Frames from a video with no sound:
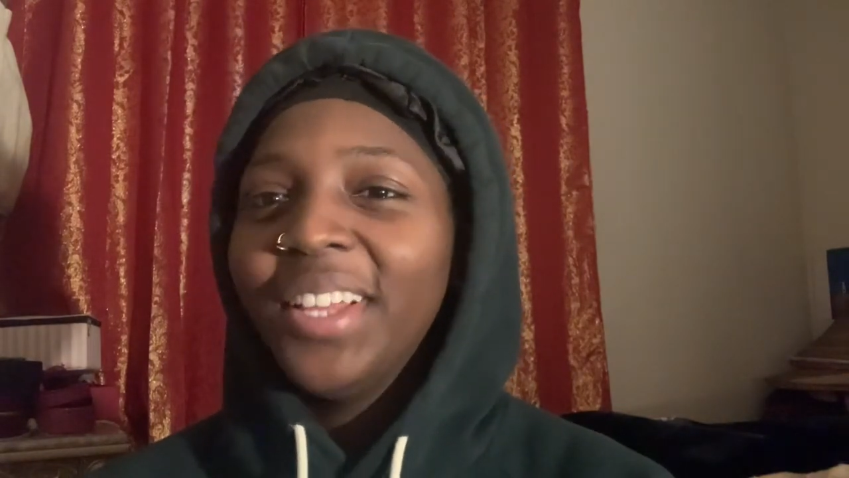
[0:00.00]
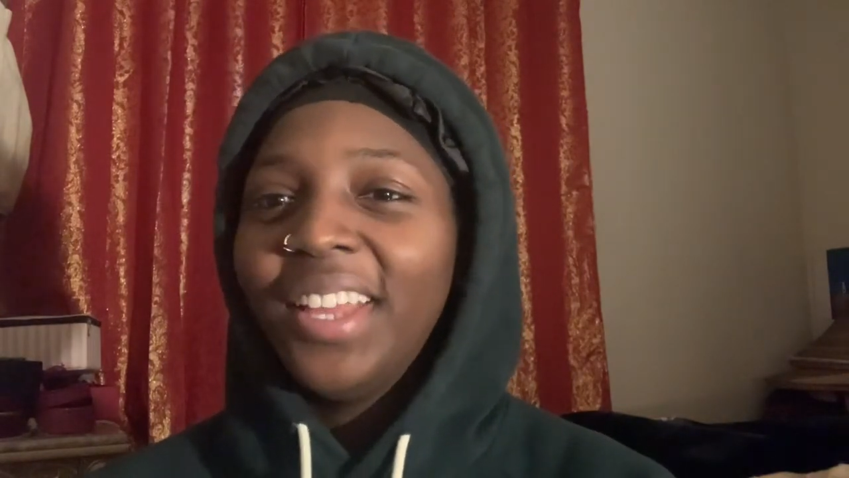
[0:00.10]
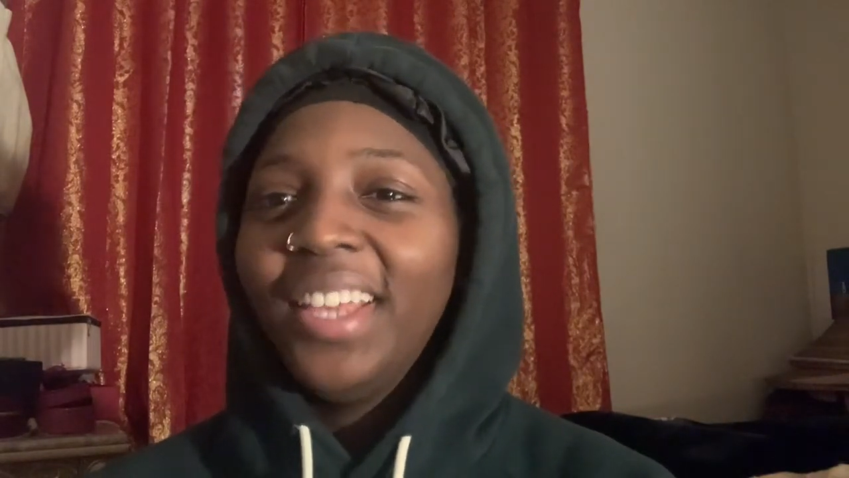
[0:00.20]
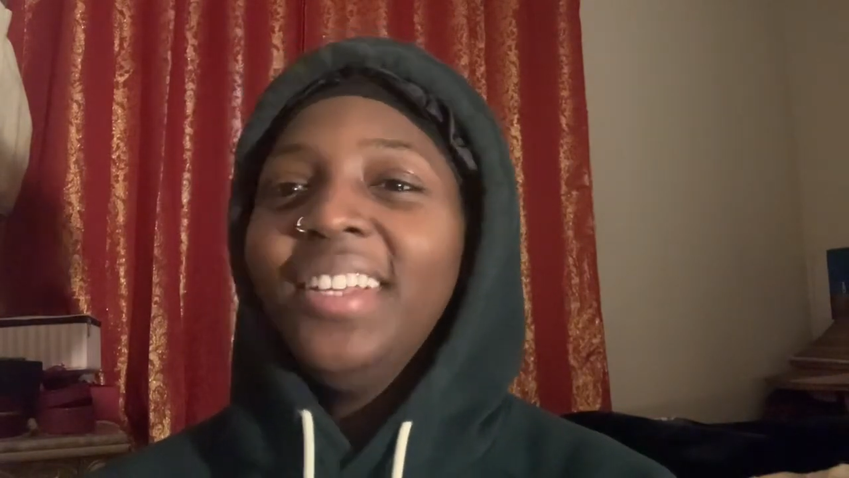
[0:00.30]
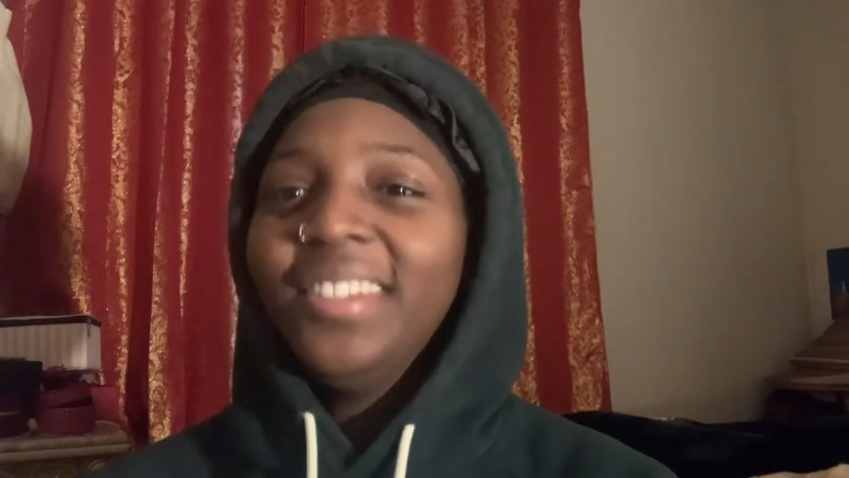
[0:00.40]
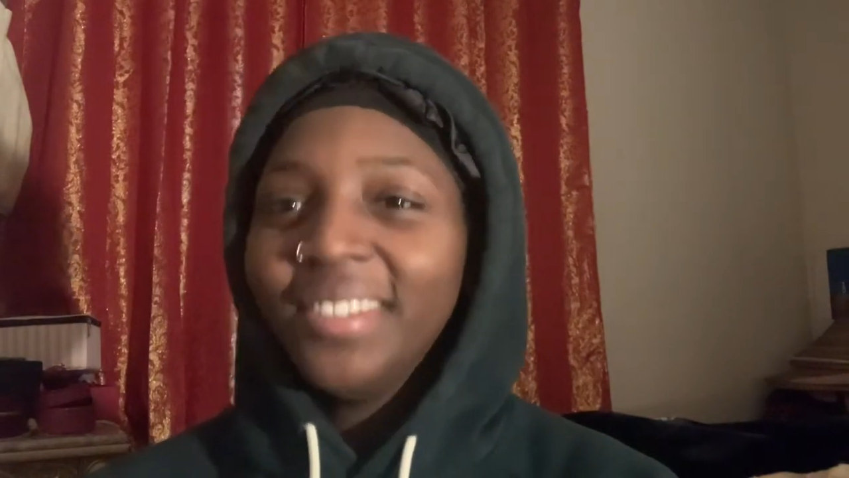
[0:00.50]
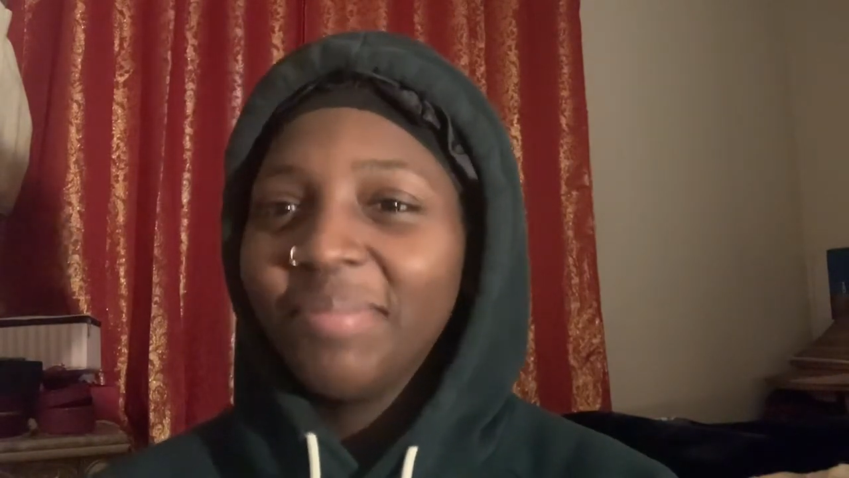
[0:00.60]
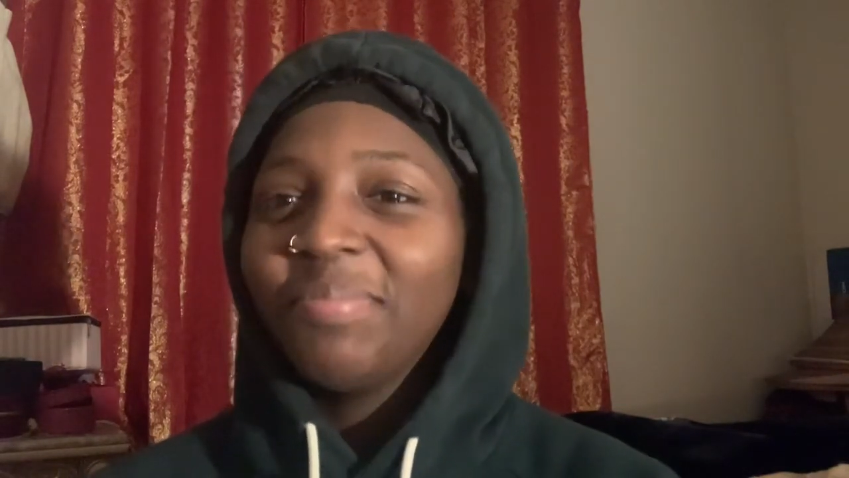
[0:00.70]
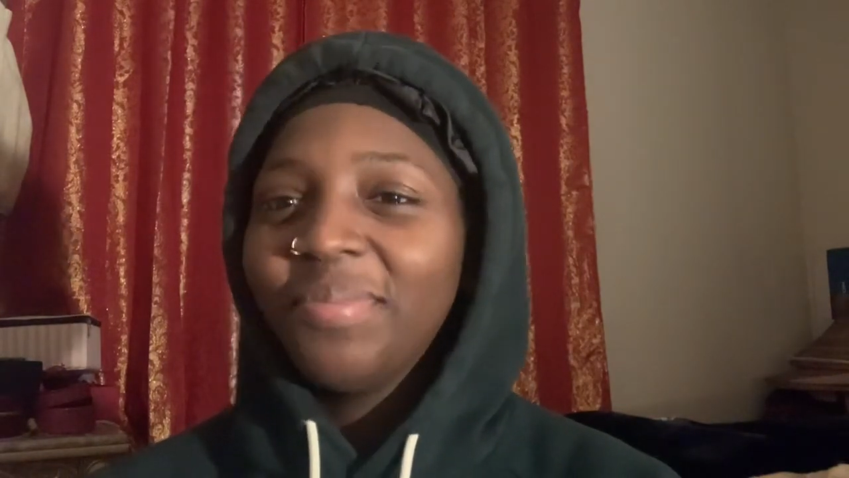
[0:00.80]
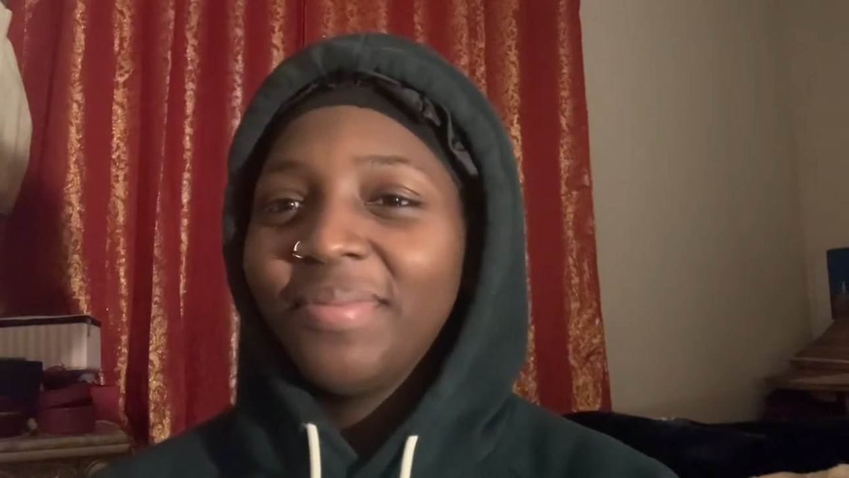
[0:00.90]
like,
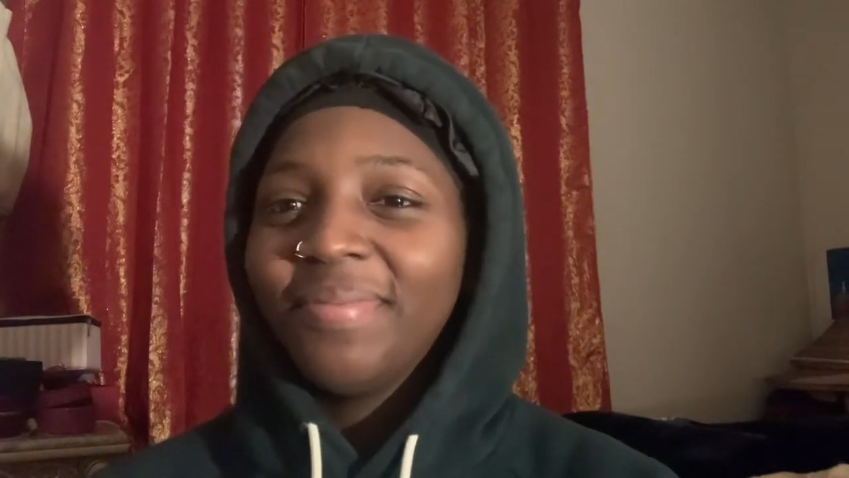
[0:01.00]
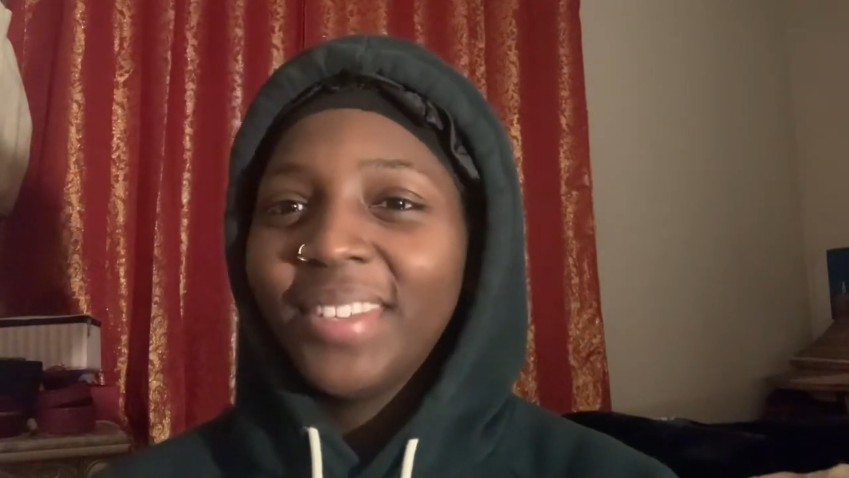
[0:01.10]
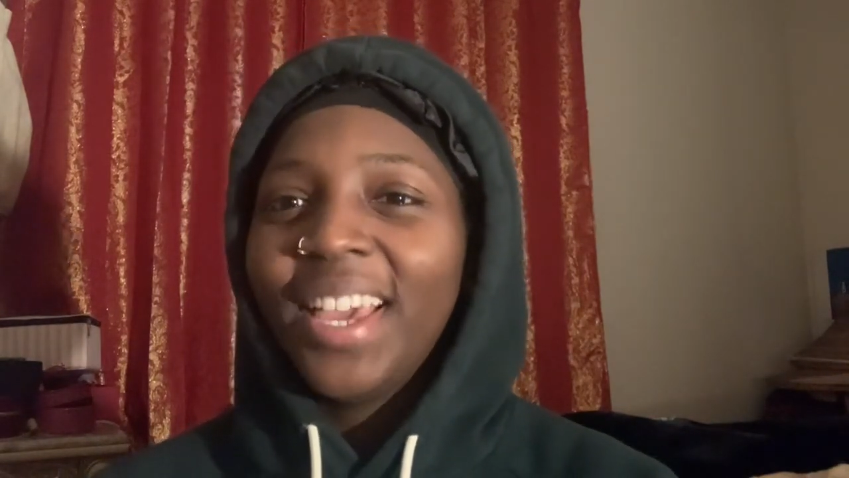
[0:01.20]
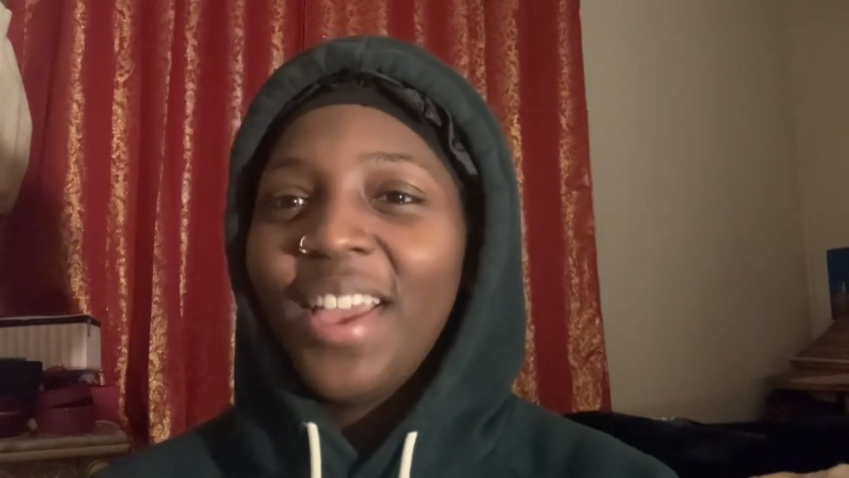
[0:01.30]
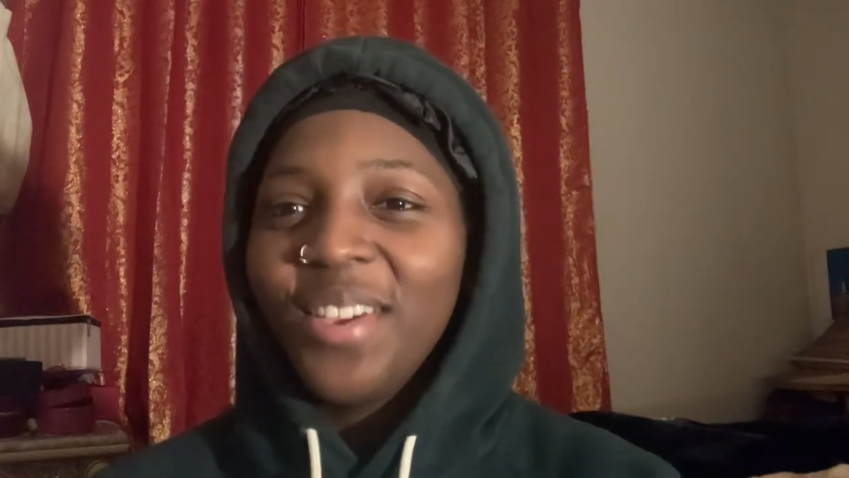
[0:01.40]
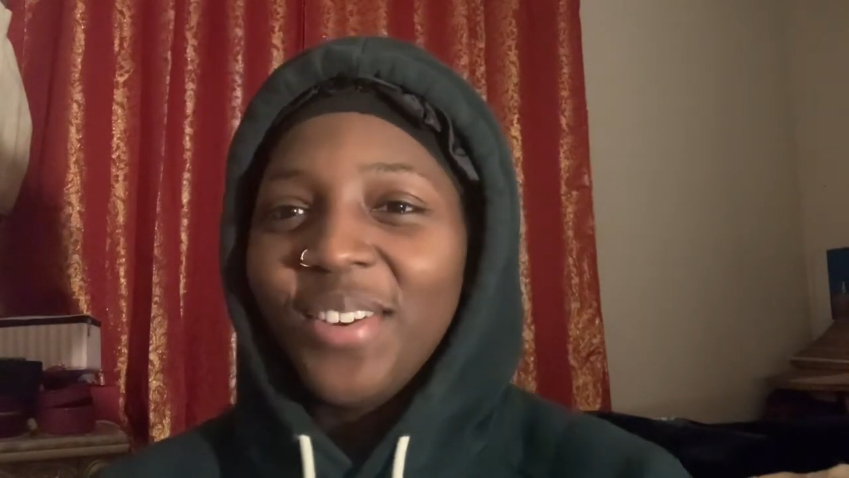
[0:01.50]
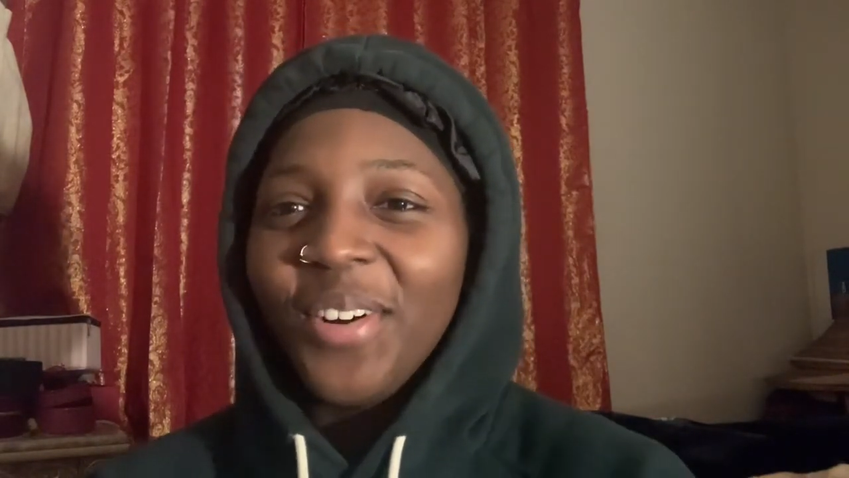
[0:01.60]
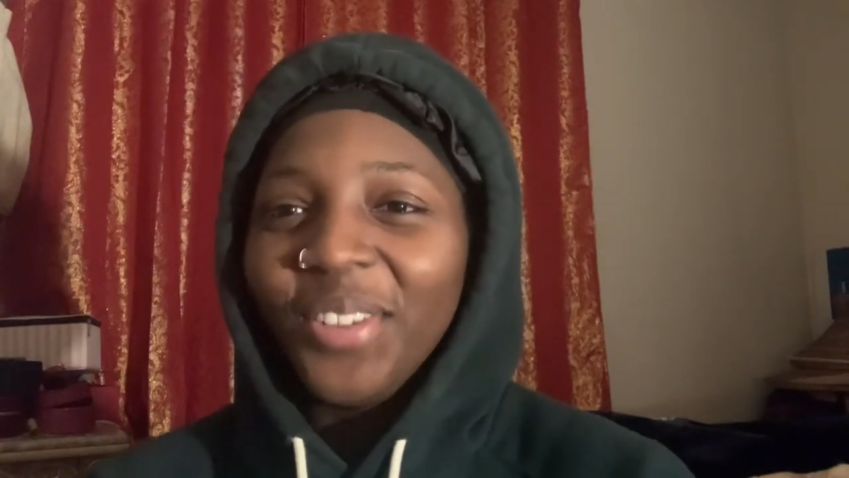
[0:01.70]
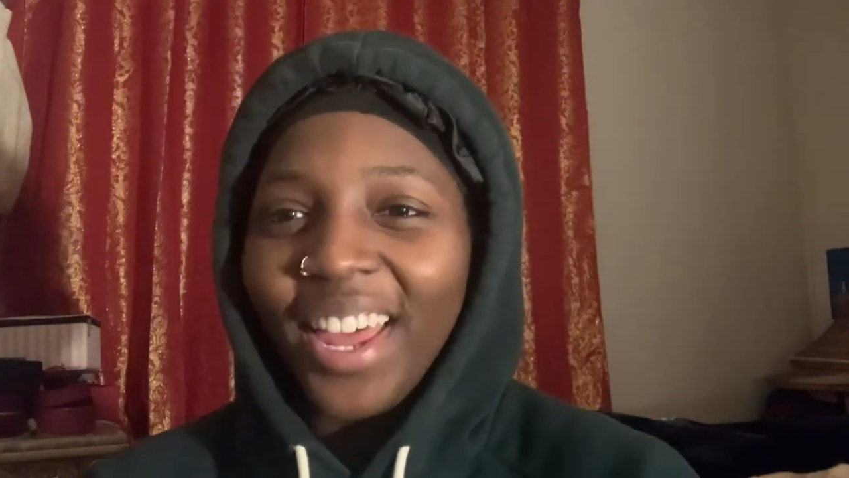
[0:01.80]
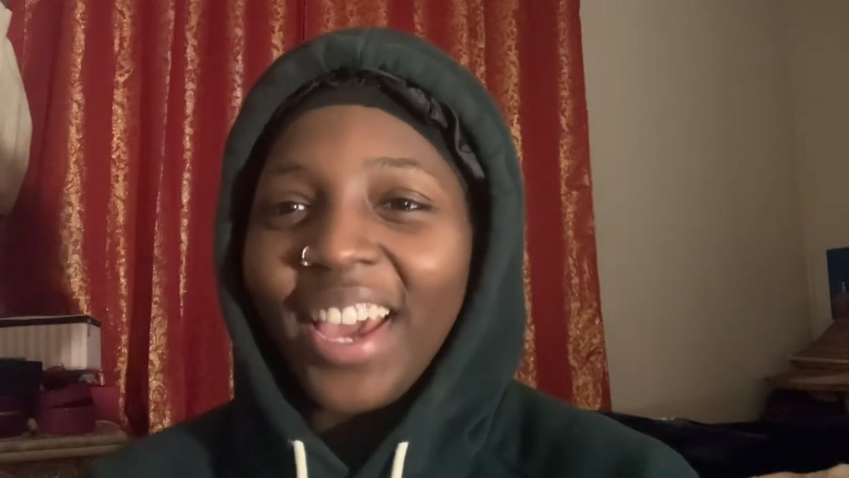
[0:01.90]
yeah, you know,
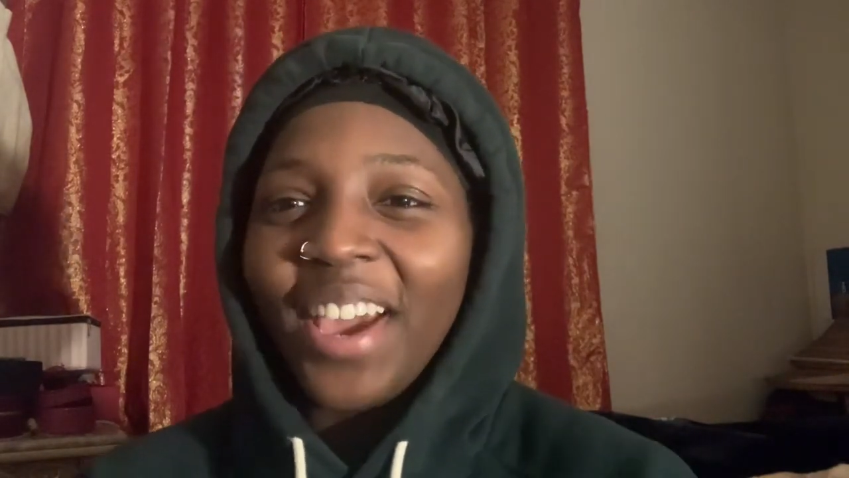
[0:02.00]
like I